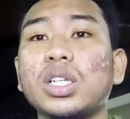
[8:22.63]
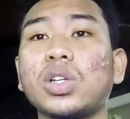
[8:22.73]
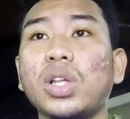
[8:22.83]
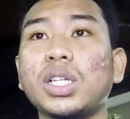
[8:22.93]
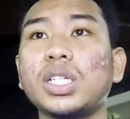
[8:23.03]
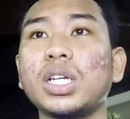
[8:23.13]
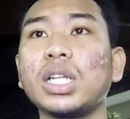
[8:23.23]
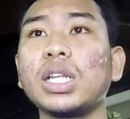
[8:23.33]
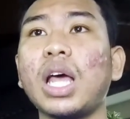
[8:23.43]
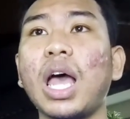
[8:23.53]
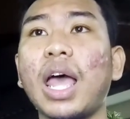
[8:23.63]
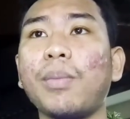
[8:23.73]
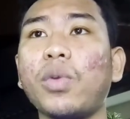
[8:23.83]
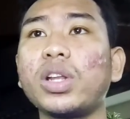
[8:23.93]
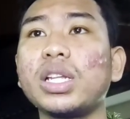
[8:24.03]
circulation
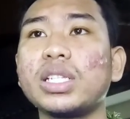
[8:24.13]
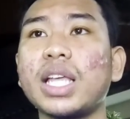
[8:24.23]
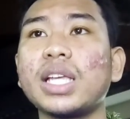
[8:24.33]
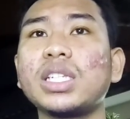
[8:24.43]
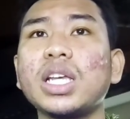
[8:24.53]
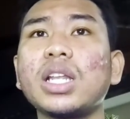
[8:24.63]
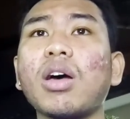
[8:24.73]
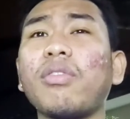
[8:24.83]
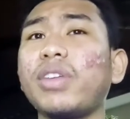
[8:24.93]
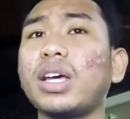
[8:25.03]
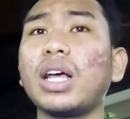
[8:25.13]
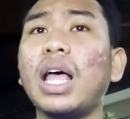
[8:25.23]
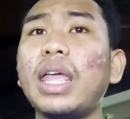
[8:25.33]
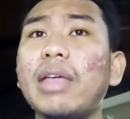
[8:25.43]
and modernization of the